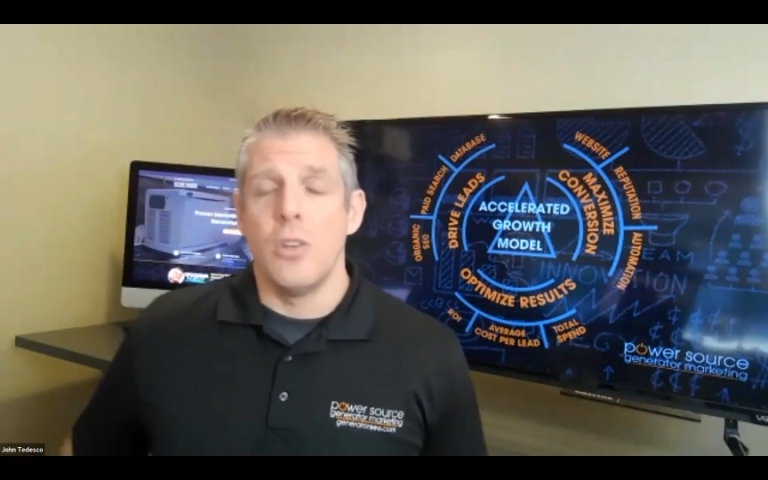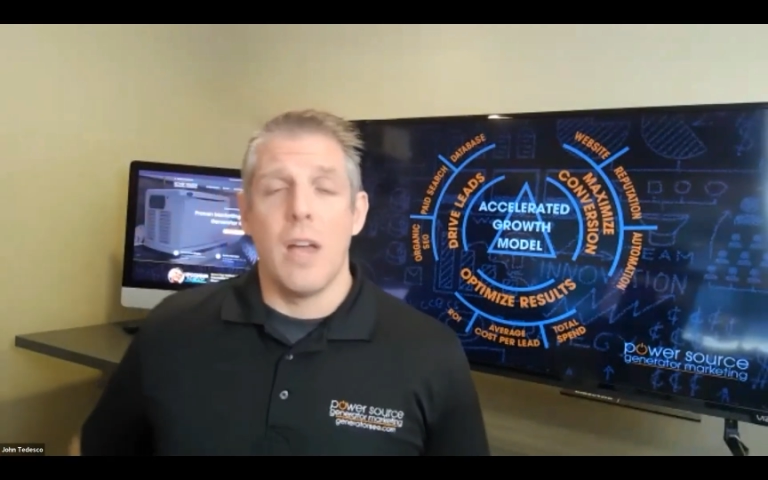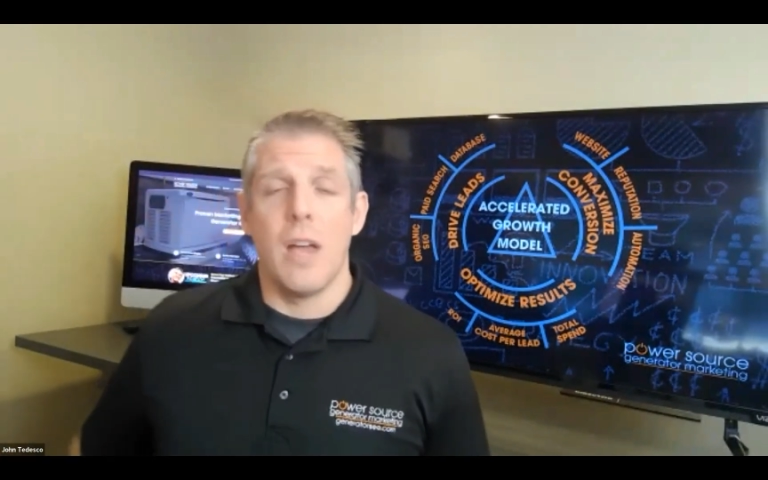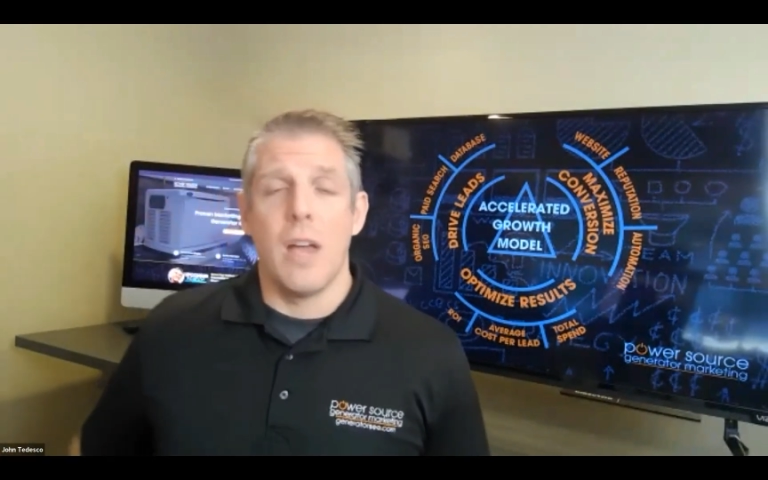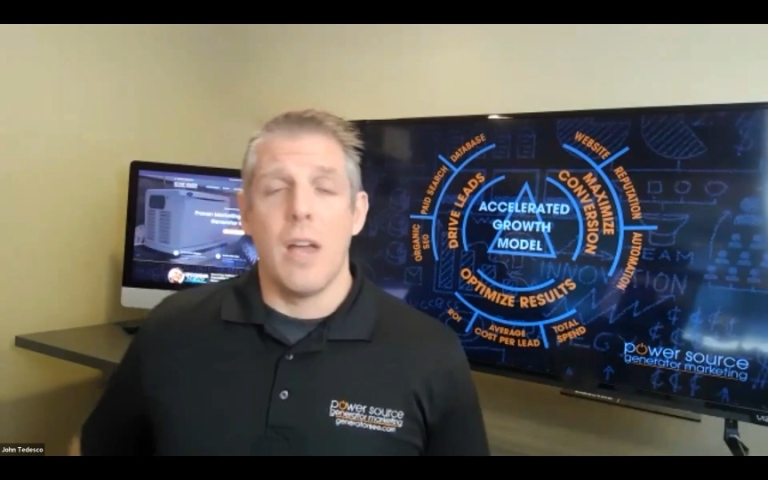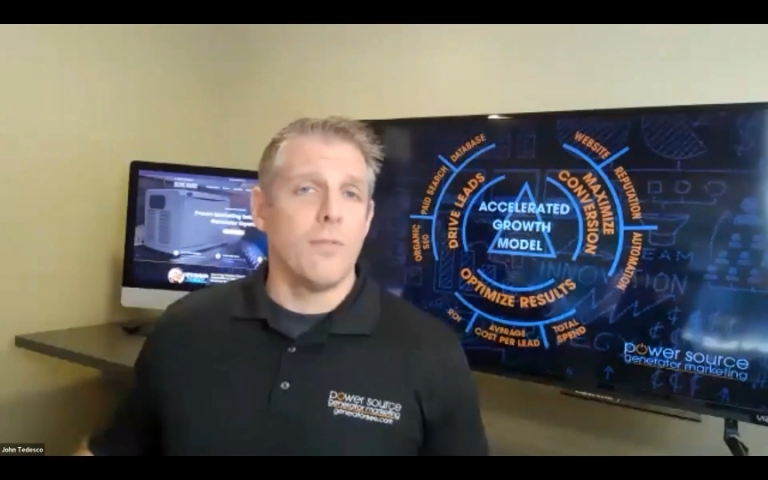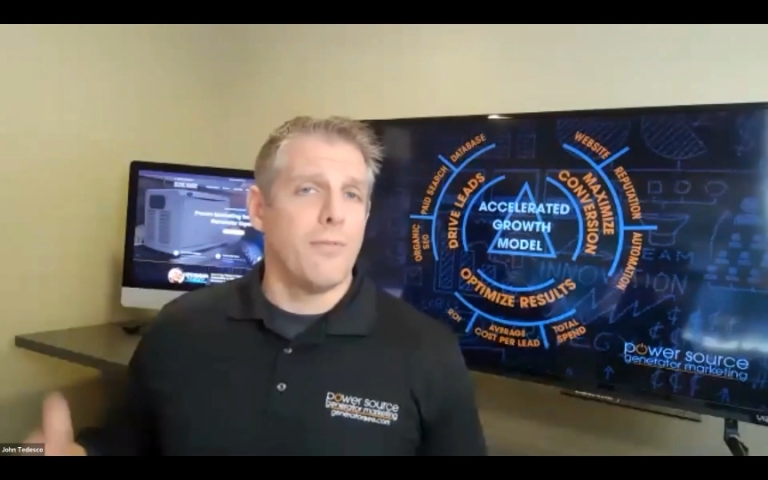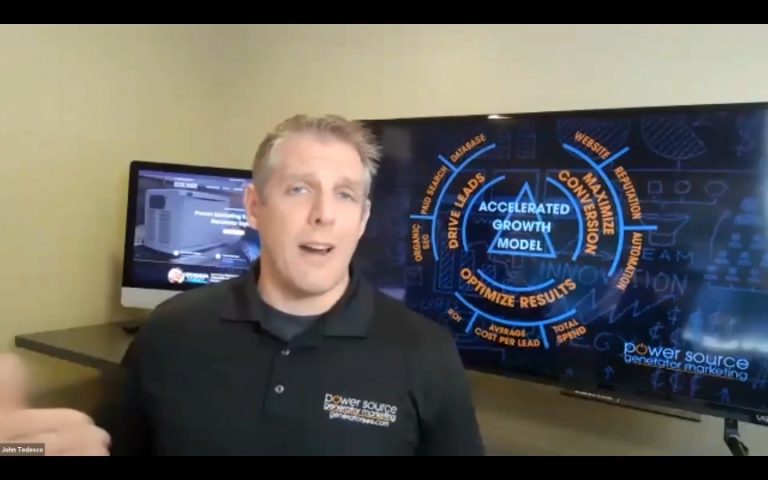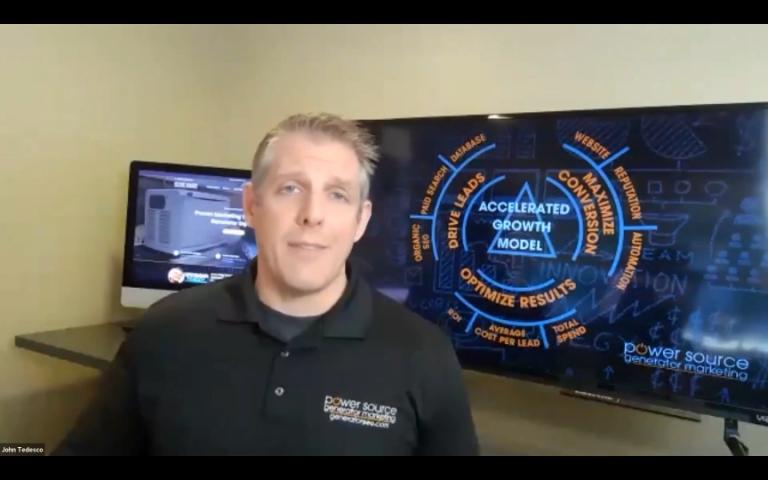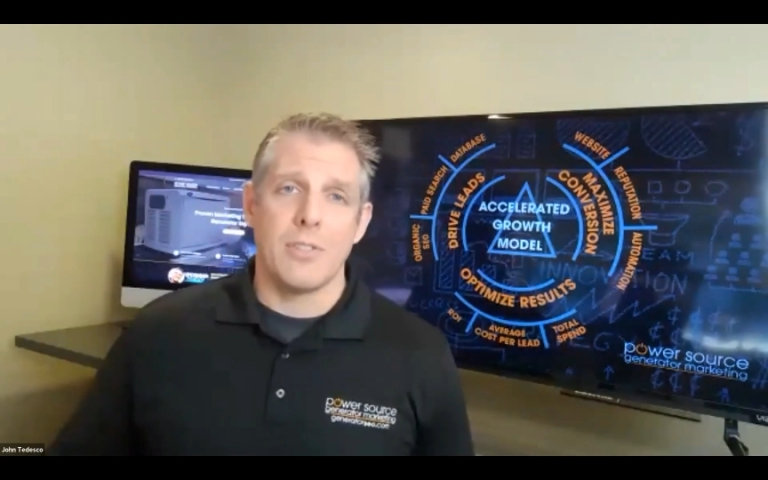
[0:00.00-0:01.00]
You have
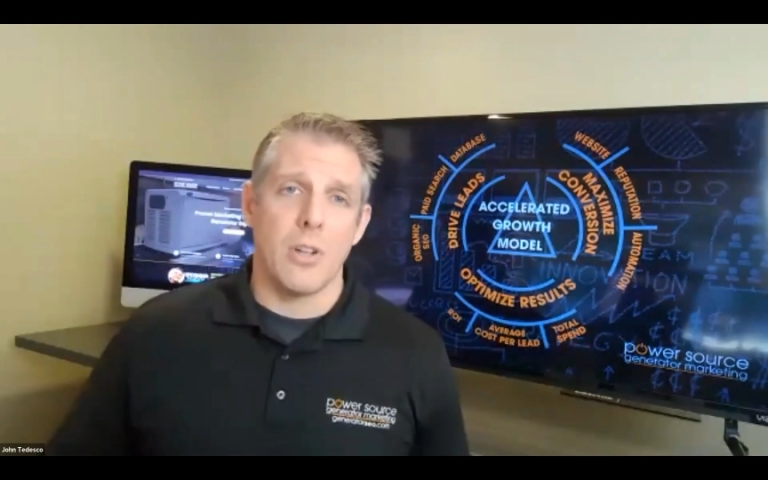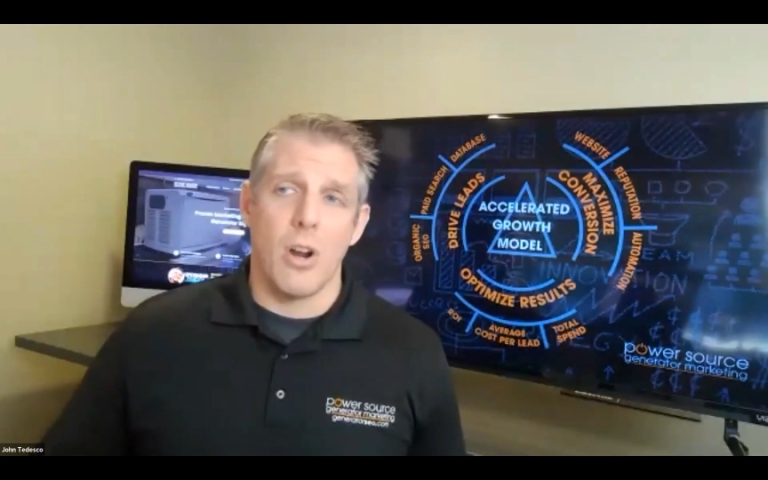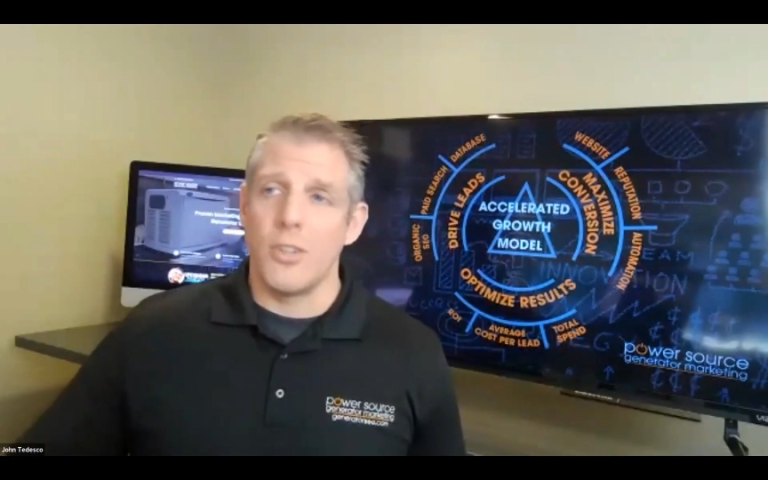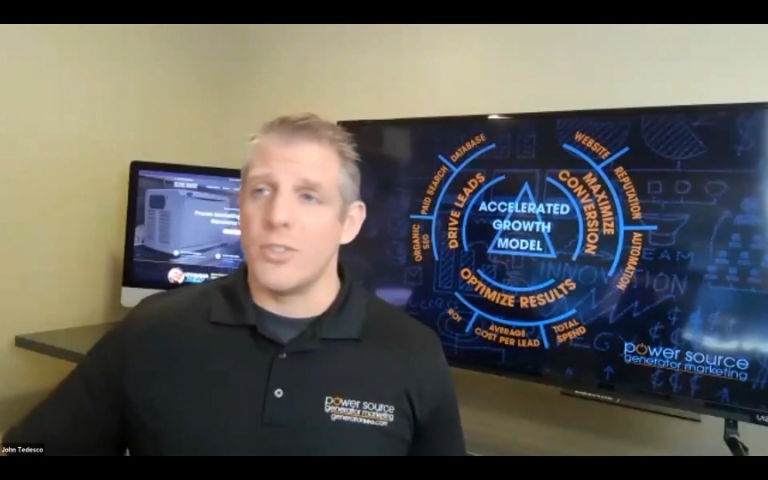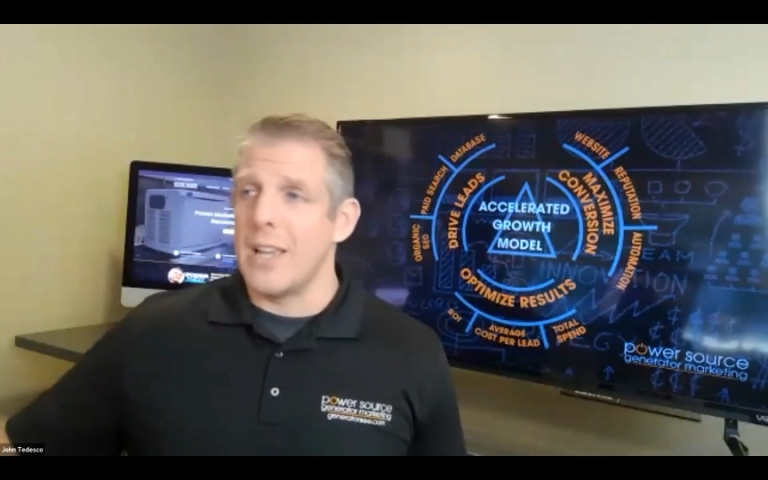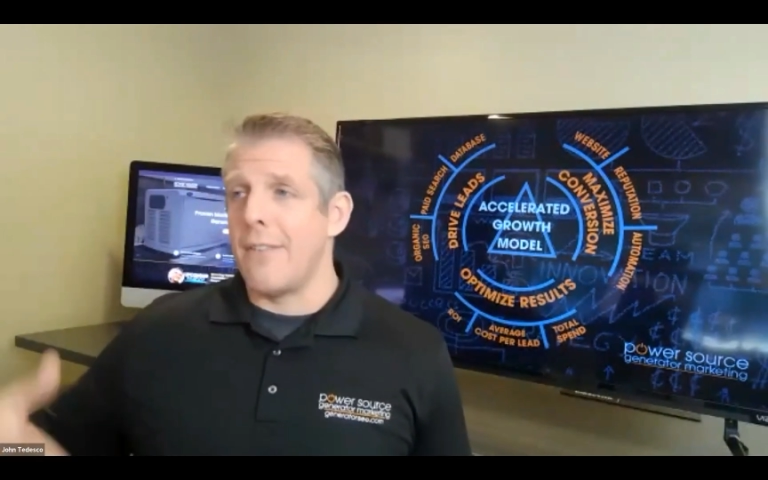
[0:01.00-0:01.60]
good 5 stars.